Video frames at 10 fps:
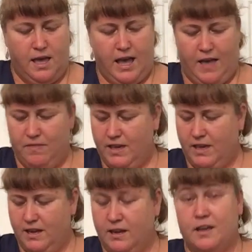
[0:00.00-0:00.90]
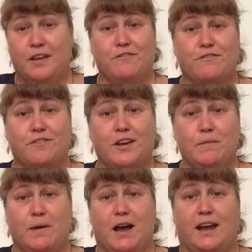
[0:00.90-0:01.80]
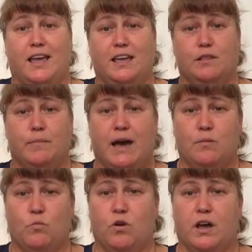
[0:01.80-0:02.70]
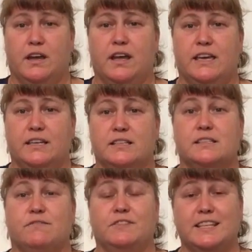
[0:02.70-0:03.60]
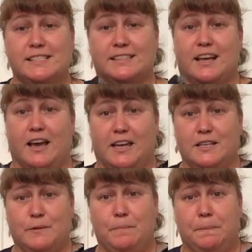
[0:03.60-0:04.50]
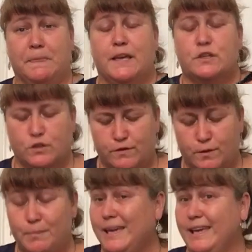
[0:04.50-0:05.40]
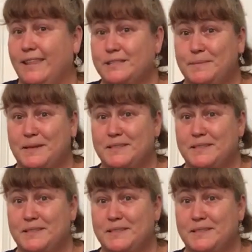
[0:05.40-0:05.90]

And then front pocket, the bottom one, is fleece lined. So for me, that's my